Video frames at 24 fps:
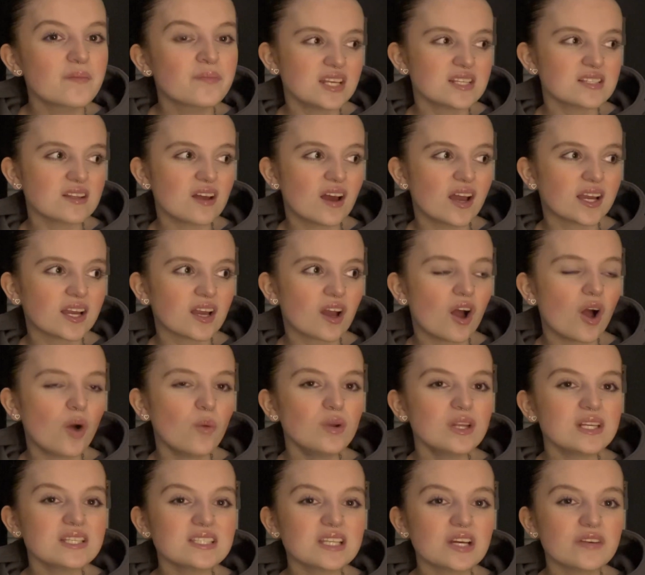It's like I
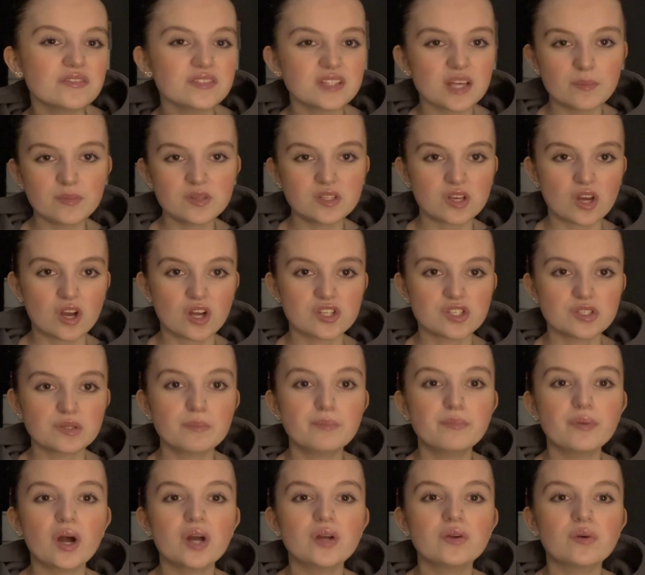want to self sabotage
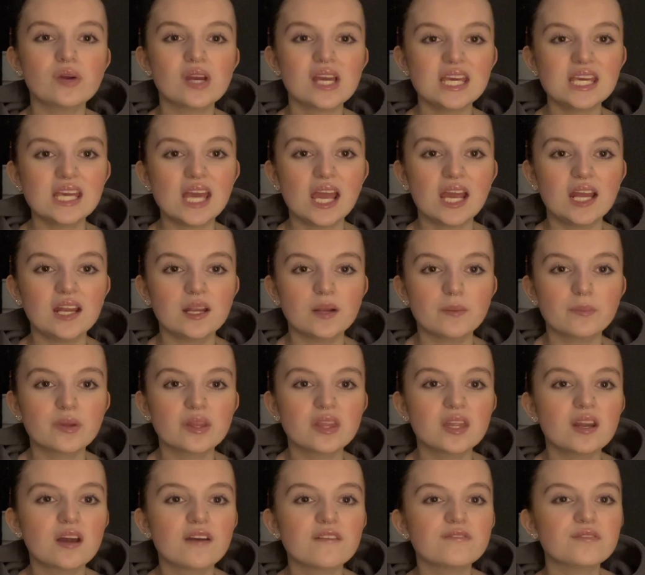by not eating, but
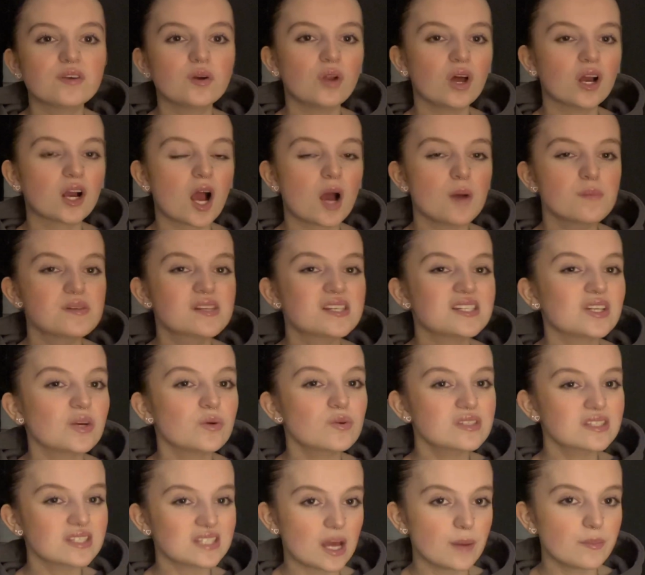then I feel like I'm still
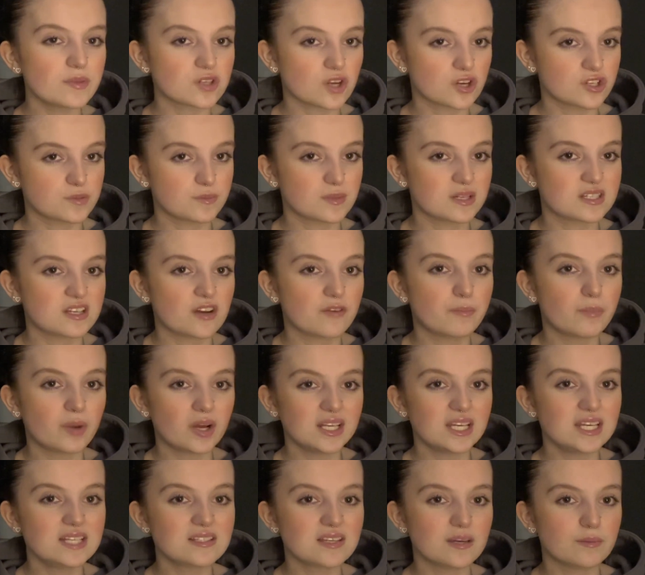sabotaging myself by
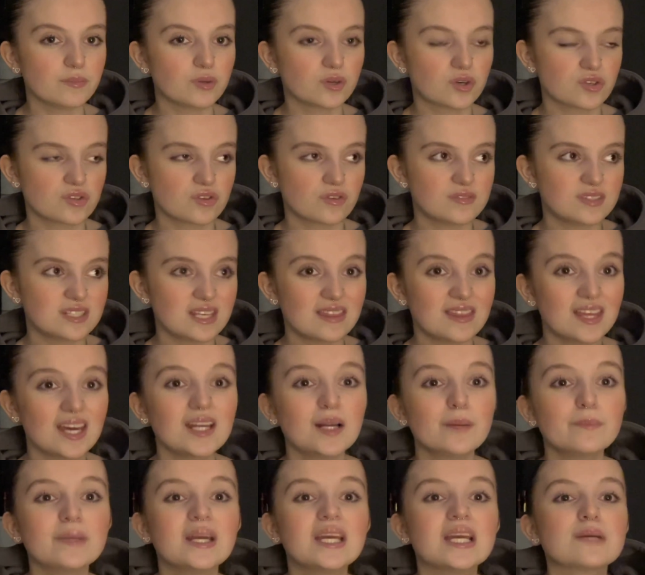eating because obviously then
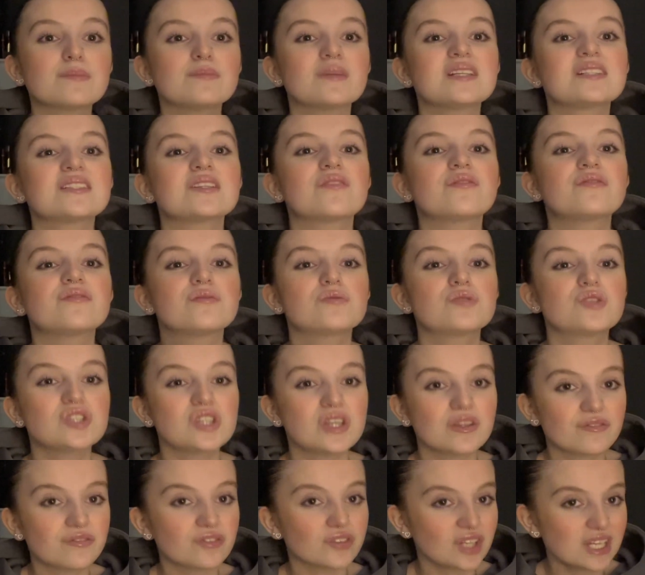I'm making myself for
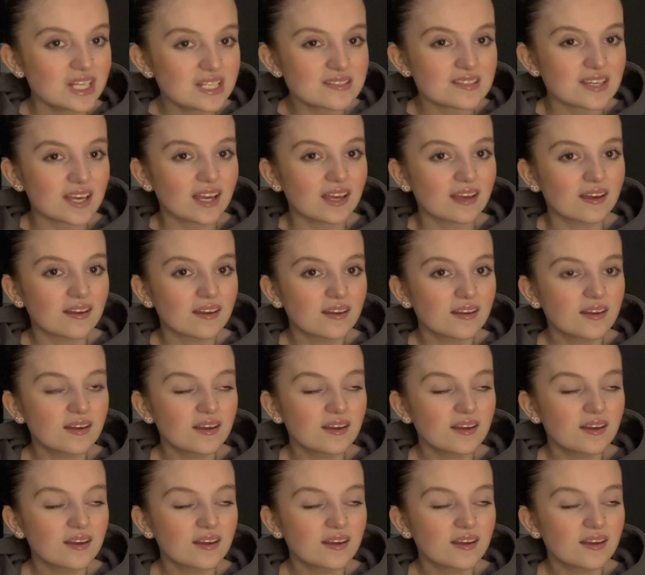shit for eating.